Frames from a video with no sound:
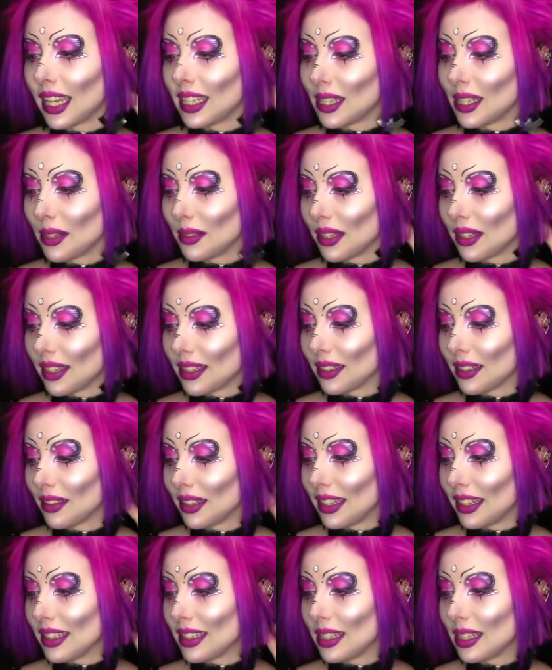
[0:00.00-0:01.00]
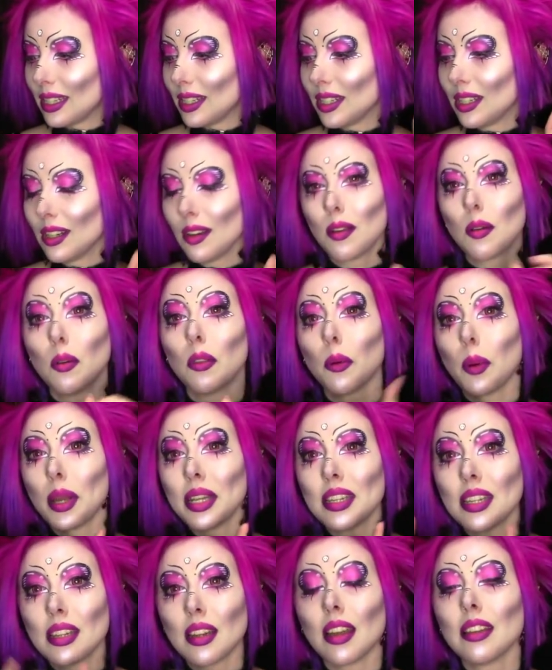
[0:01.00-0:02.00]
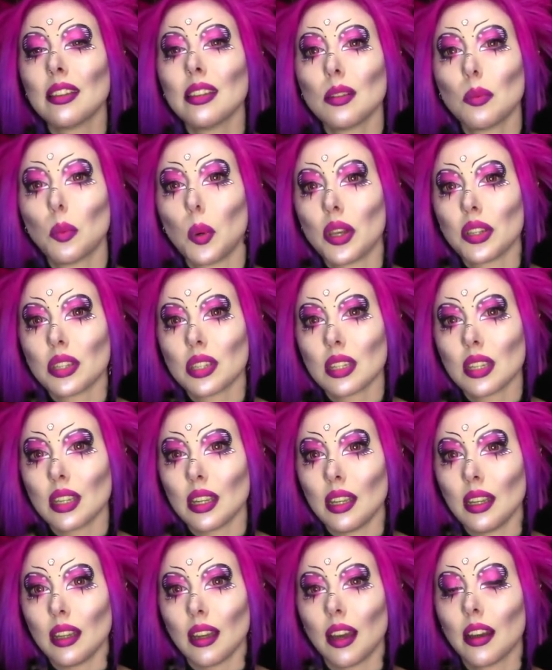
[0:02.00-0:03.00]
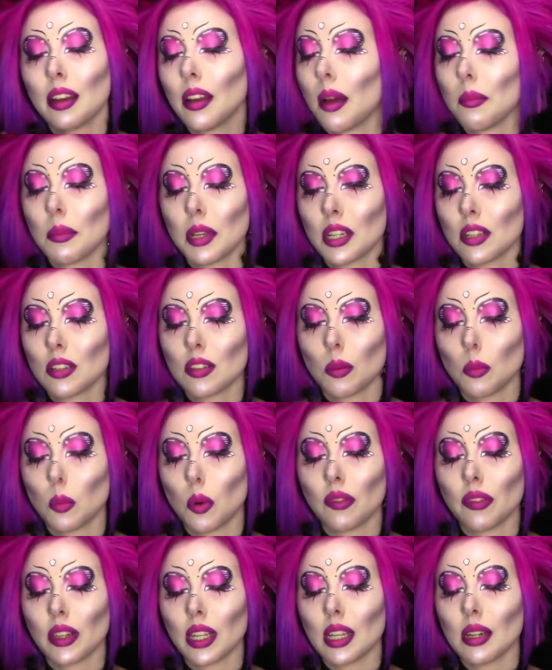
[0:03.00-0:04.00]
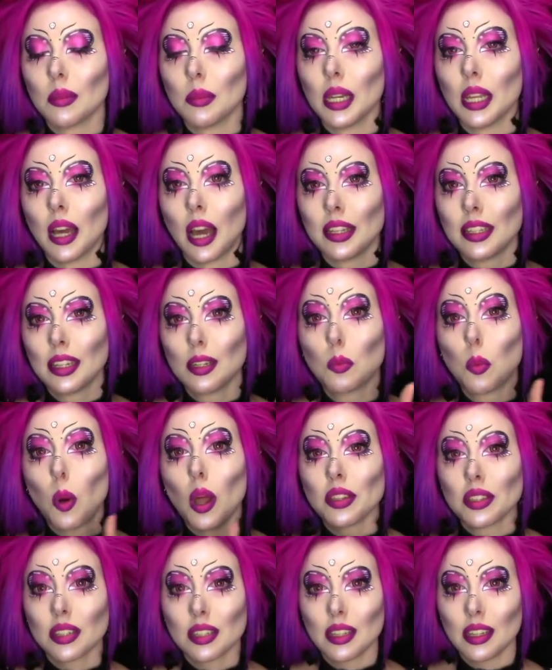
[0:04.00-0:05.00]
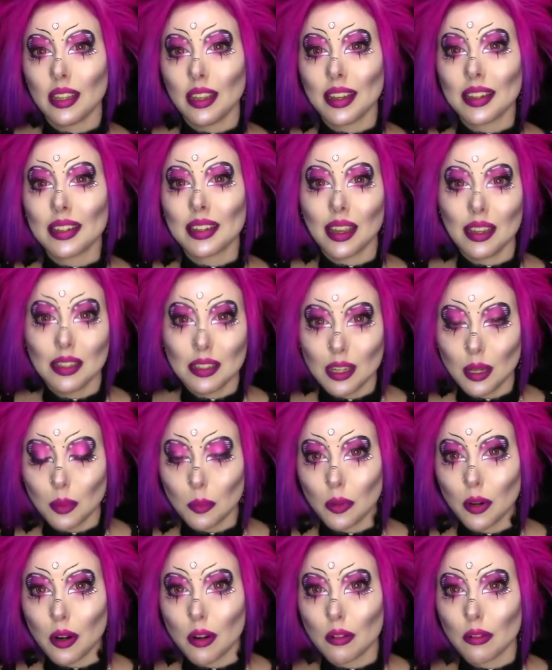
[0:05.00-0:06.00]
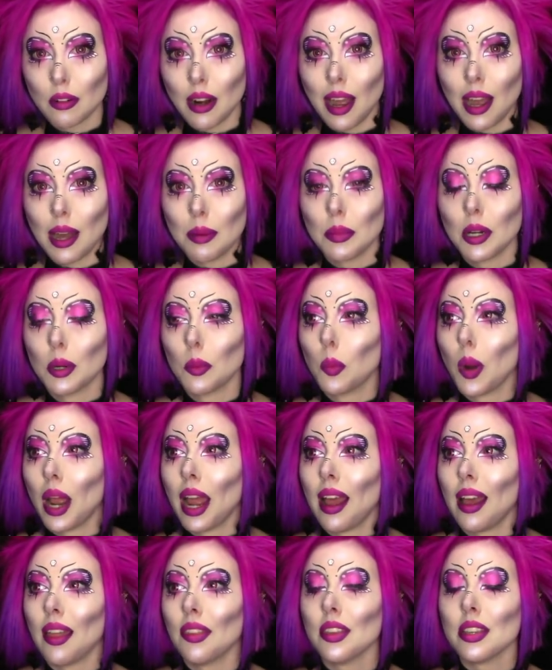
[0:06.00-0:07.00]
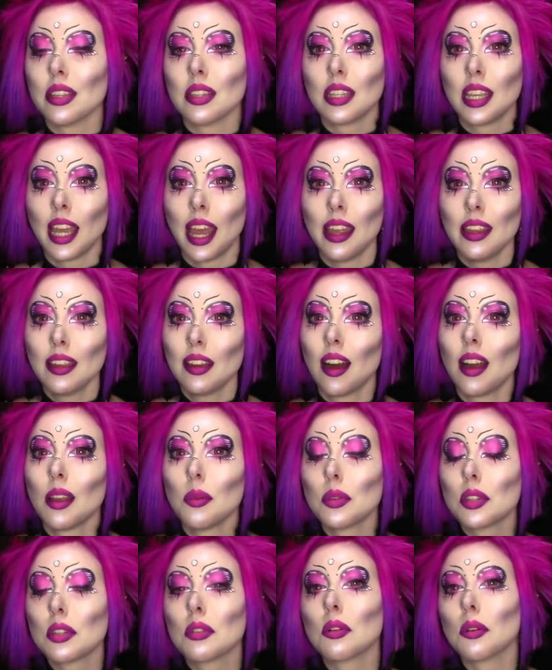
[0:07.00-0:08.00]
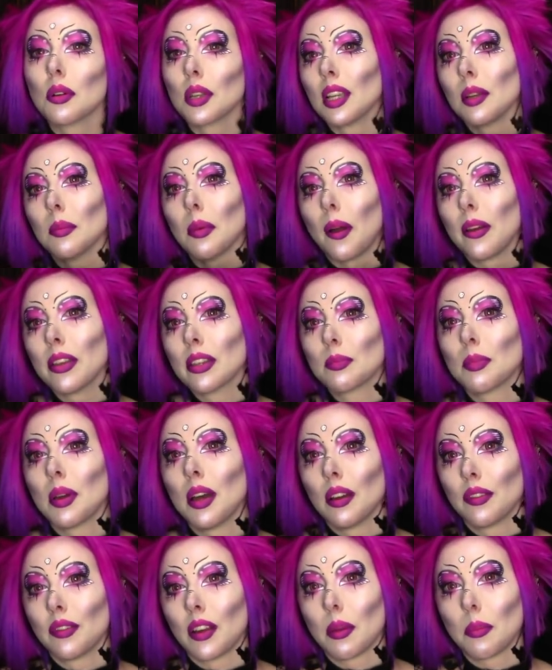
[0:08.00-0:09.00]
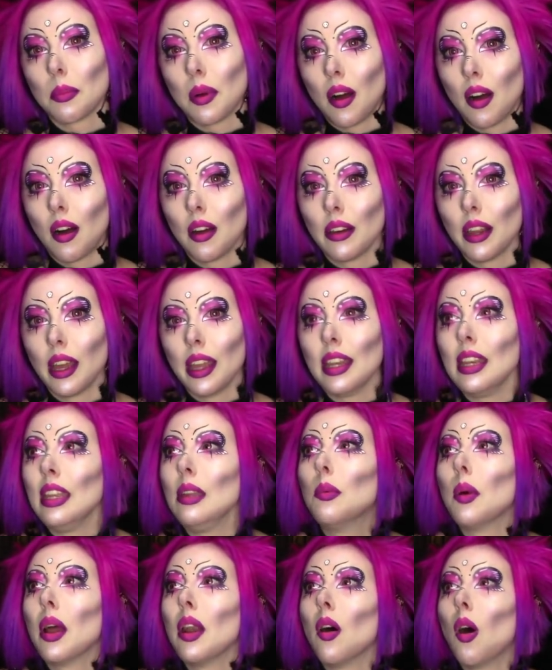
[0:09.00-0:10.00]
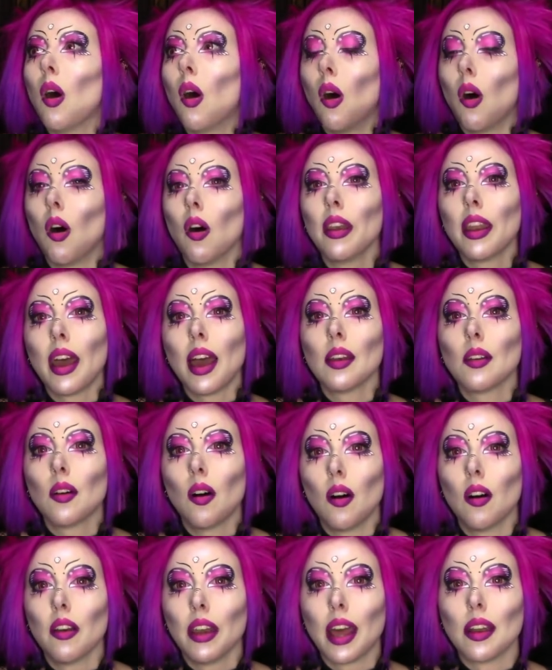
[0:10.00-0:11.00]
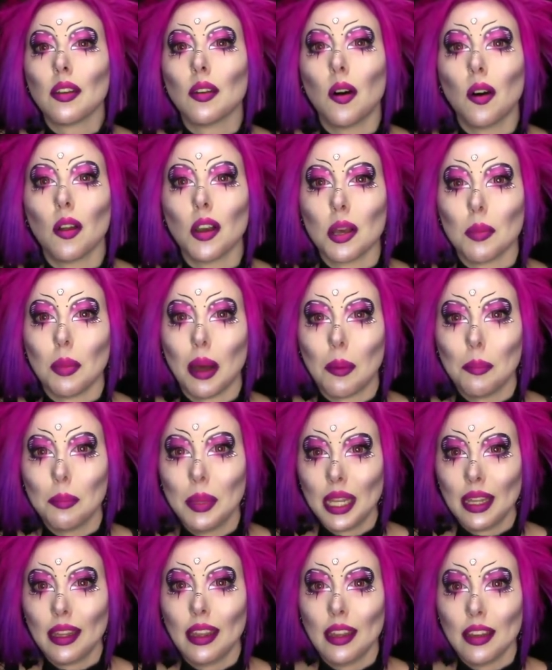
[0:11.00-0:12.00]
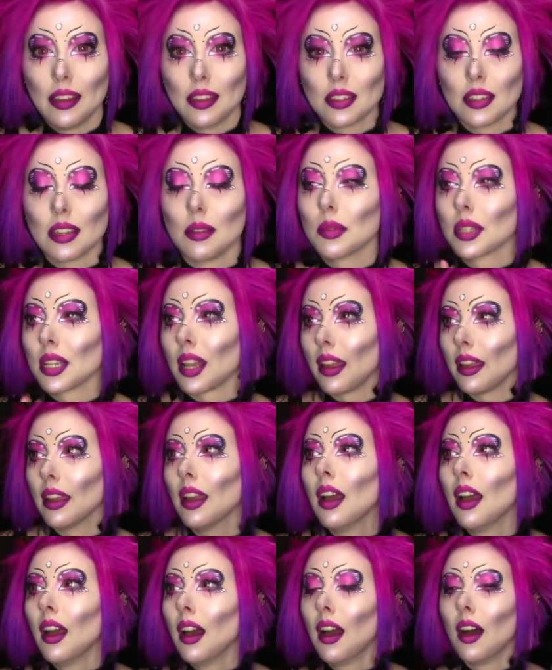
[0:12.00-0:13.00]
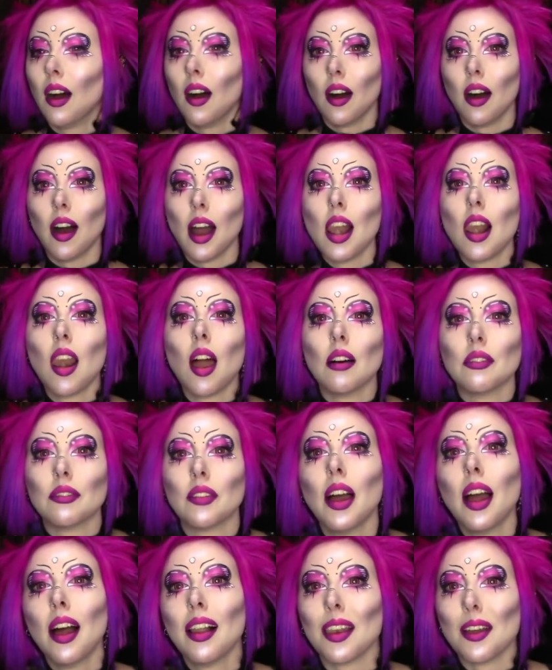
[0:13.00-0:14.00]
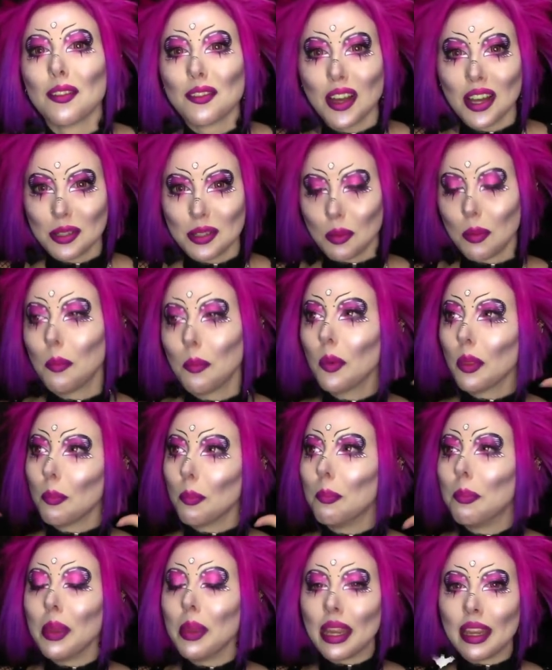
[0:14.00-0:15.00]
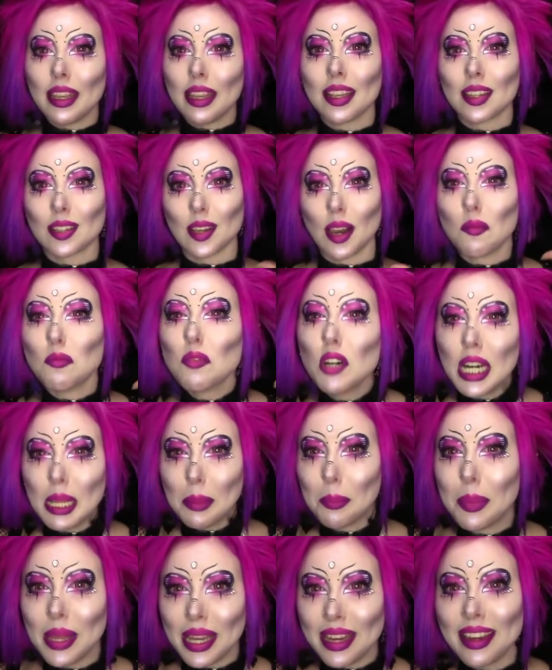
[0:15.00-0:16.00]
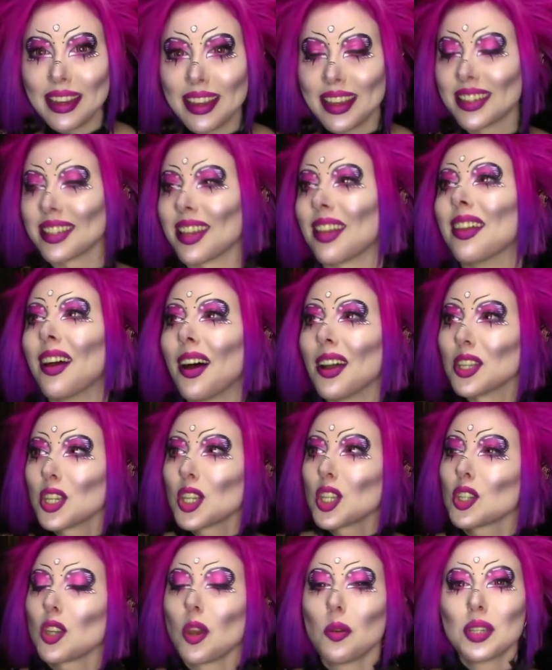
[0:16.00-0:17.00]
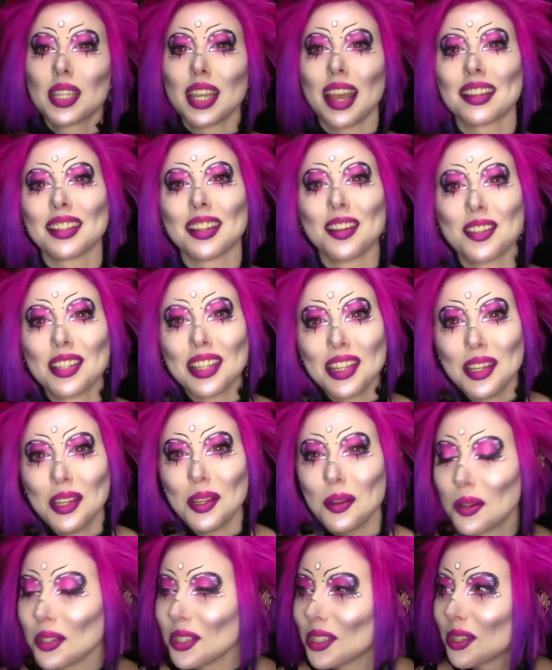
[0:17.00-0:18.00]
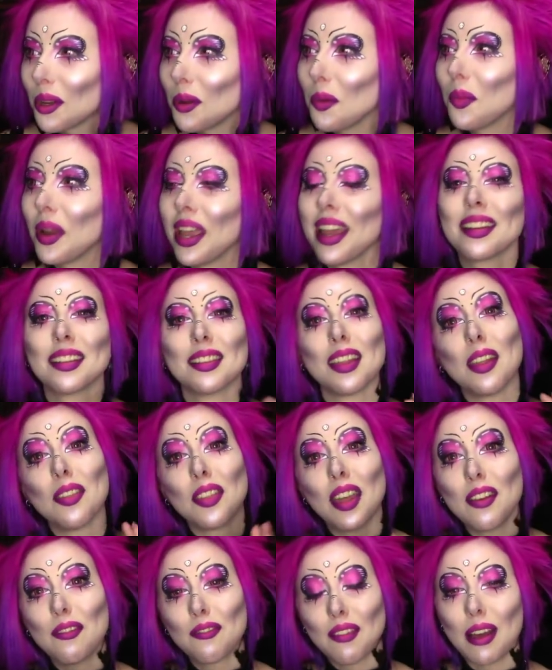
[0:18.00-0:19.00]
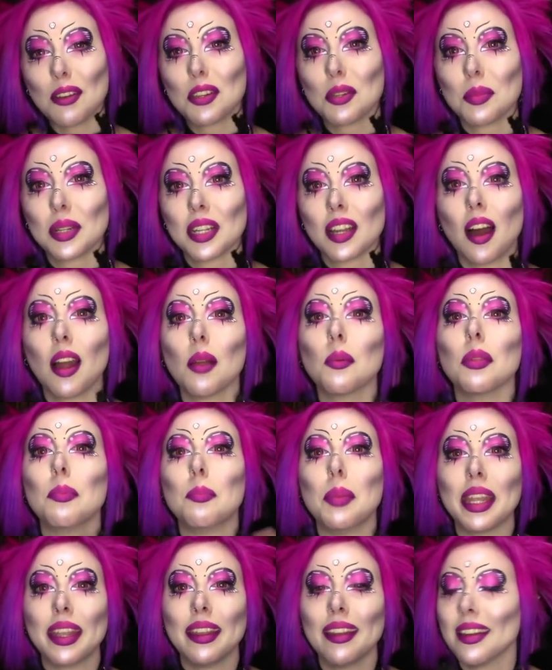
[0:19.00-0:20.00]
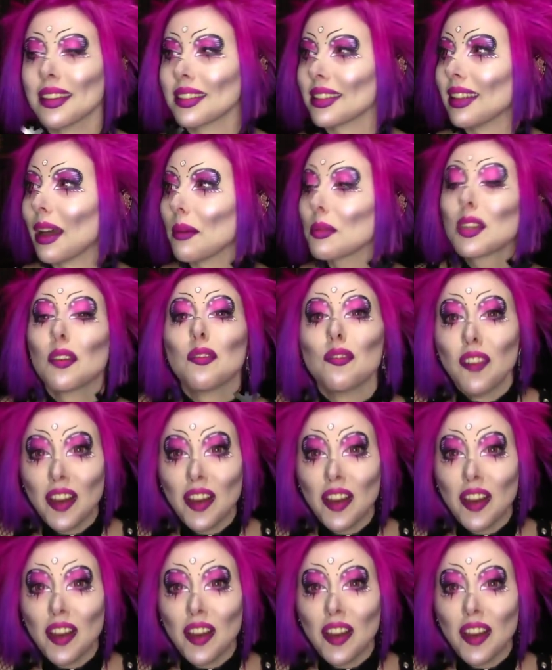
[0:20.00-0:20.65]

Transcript: don't think it's a good look. Although I did once see, I know I'm going to stop waffling in a minute, I did once see a dating program where this gay guy was talking about his perfect partner, and he went on and on and on about big ears. He was like, oh, I love guys with big ears, like really big ears. I thought, it's so sexy. And I was like, you're so weird. And they found him a guy with big ears, and that was the